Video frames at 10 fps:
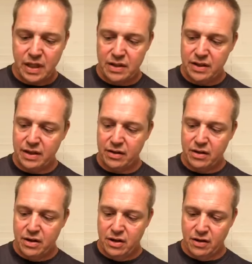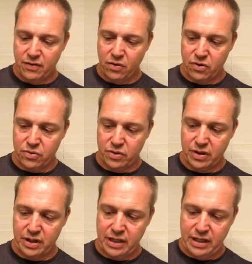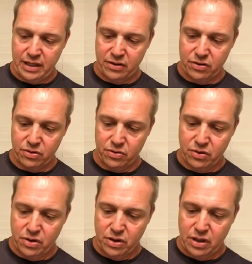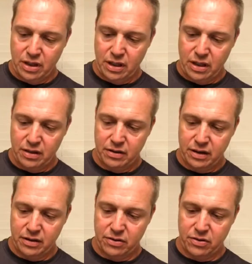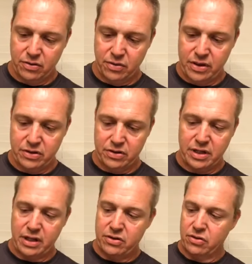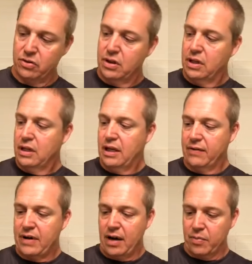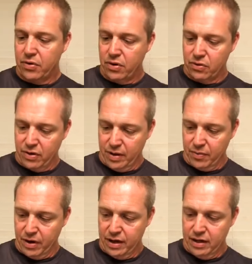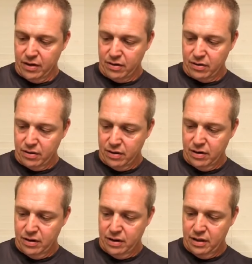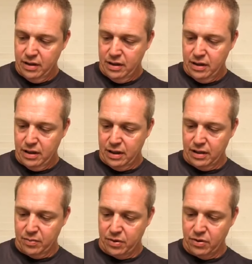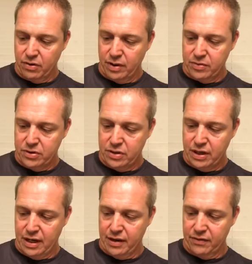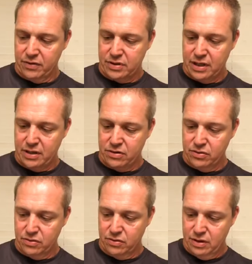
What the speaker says: Then, of course, we're going to get into the region schedule. I've got a program right here, and the program should have the schedule.